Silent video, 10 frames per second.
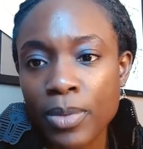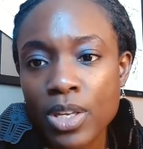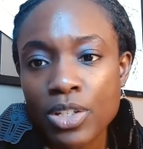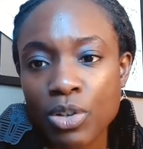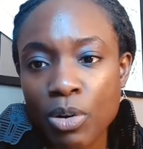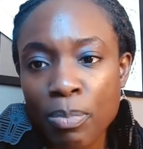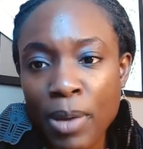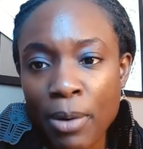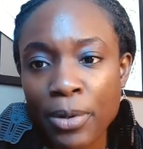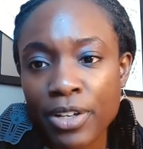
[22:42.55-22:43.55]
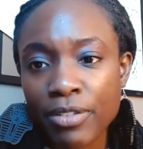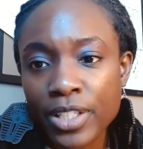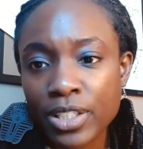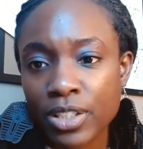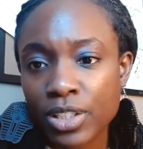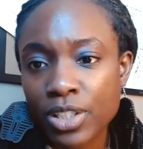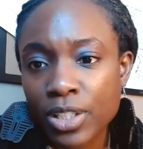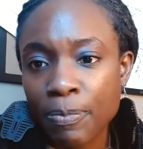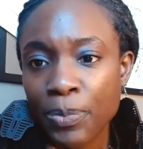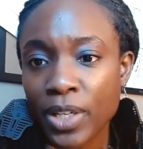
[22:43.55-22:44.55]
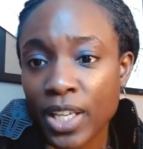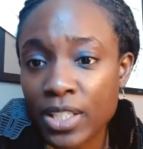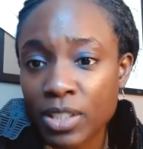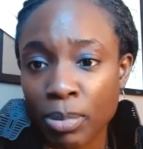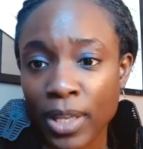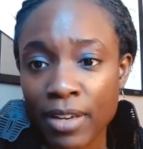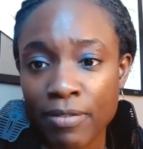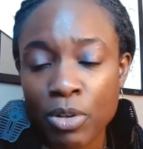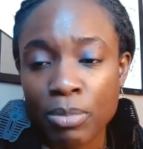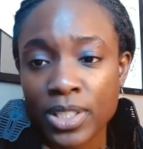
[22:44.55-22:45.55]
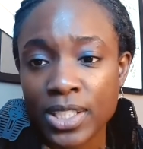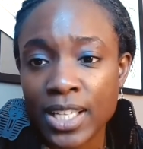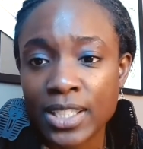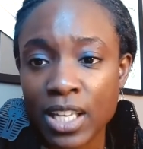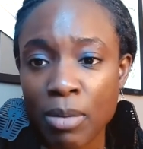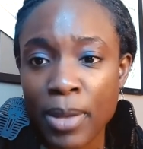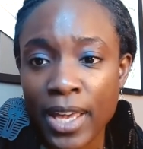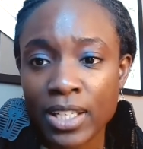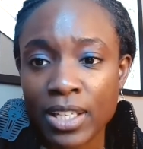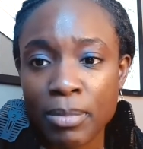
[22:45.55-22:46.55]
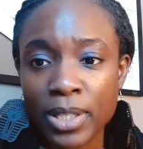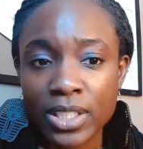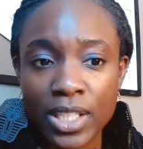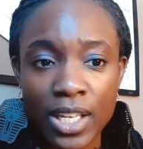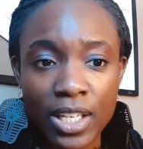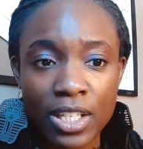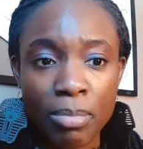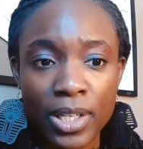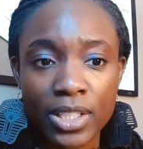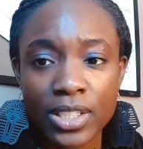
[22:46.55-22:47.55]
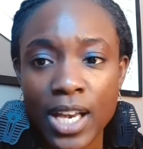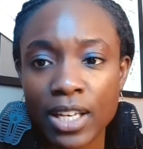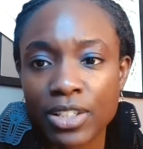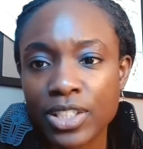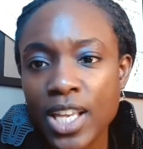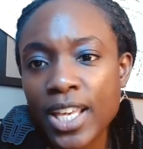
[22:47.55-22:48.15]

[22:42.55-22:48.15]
So Power Your Research, again, is a platform designed to help academics and independent scholars